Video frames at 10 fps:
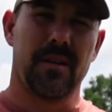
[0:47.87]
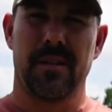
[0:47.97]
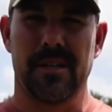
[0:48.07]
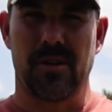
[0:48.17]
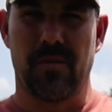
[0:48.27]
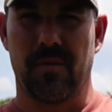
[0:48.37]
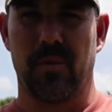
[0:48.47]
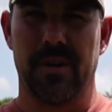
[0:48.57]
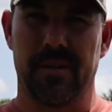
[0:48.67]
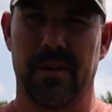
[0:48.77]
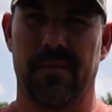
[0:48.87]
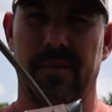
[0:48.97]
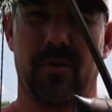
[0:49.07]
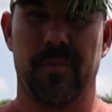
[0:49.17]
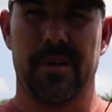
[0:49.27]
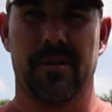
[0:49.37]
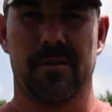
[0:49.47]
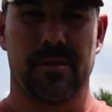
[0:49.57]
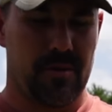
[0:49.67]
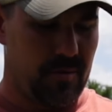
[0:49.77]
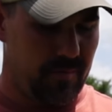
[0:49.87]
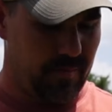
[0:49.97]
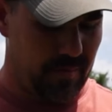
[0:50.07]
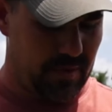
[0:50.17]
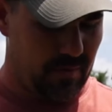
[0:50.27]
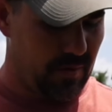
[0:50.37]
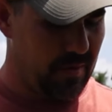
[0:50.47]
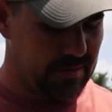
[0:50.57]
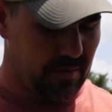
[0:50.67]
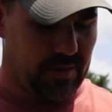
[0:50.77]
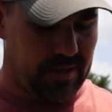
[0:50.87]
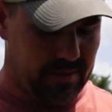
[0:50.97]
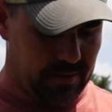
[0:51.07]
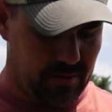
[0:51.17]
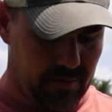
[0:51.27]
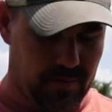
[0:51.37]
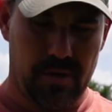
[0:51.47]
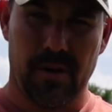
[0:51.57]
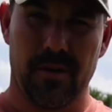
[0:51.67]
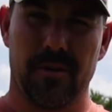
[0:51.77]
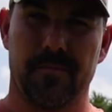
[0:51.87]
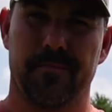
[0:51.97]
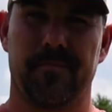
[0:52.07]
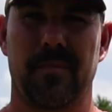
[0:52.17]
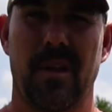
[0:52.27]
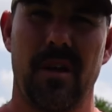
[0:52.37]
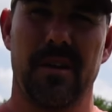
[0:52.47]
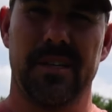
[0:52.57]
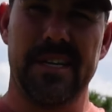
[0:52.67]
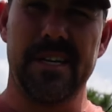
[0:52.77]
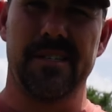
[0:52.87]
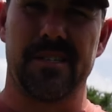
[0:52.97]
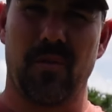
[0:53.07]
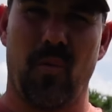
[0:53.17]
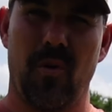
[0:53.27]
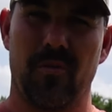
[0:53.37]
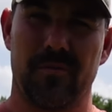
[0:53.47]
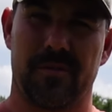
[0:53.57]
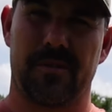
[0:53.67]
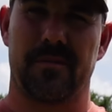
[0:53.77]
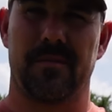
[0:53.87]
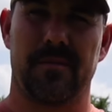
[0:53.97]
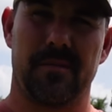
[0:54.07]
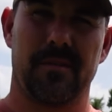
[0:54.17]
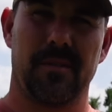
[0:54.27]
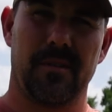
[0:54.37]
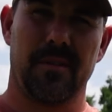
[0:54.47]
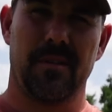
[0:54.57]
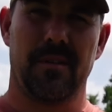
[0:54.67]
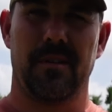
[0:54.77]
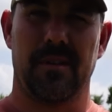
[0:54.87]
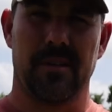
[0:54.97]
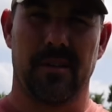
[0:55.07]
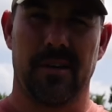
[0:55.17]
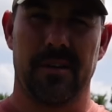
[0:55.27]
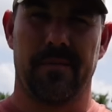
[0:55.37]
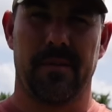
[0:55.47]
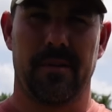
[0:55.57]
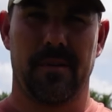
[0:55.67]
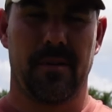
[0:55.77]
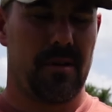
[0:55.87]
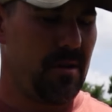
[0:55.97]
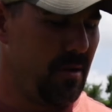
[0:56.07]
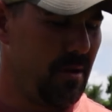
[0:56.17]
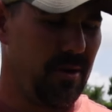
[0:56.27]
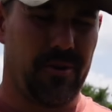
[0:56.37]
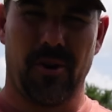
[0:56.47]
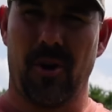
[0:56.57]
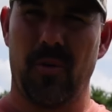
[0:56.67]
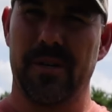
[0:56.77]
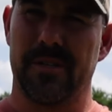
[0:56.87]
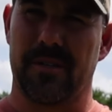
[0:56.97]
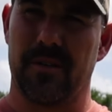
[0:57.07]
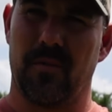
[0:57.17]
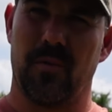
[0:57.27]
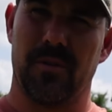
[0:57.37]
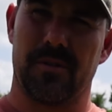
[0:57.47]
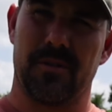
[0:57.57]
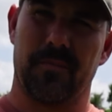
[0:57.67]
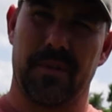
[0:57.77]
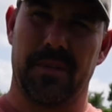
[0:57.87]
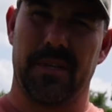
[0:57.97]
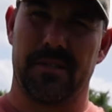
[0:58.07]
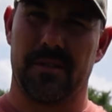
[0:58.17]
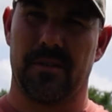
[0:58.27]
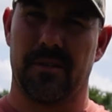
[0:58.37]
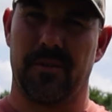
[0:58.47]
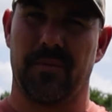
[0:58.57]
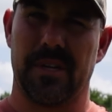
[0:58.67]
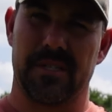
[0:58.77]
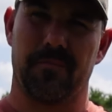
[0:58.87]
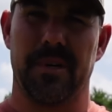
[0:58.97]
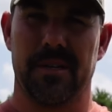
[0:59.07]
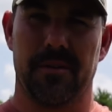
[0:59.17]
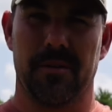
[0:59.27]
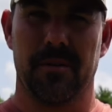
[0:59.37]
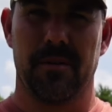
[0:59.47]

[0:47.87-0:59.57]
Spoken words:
that's over with, and I feel better. So what I was going to get to, needs and wants in life. You're always going to want something that's you think's better,